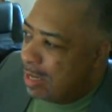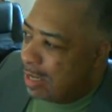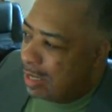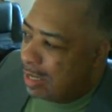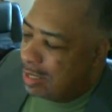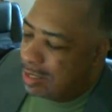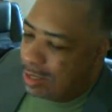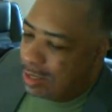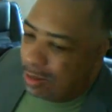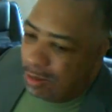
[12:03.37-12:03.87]

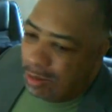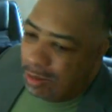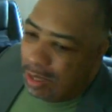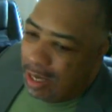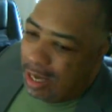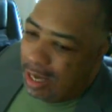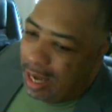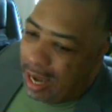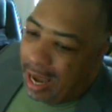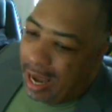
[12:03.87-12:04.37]
And so,
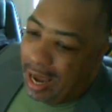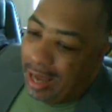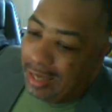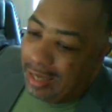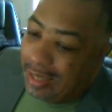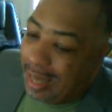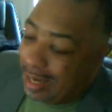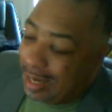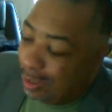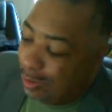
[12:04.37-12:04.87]

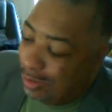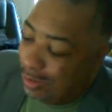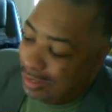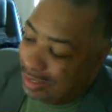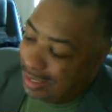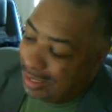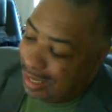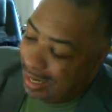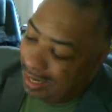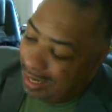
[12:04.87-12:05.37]
not only
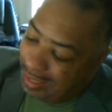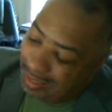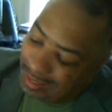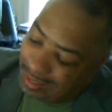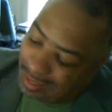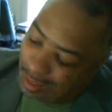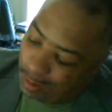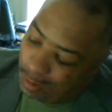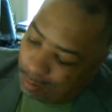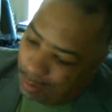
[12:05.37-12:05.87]
did I have to
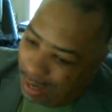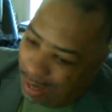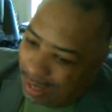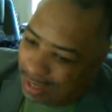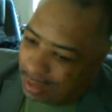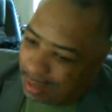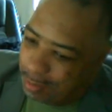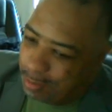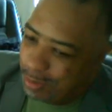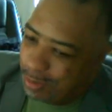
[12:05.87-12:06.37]
sell my
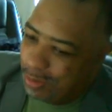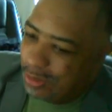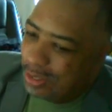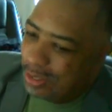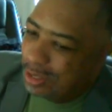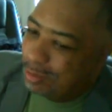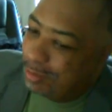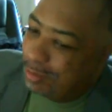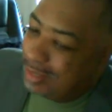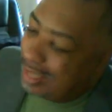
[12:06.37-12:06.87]

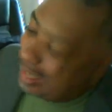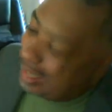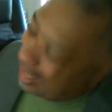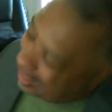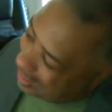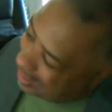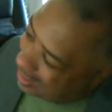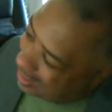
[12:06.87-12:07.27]
computers, but they had to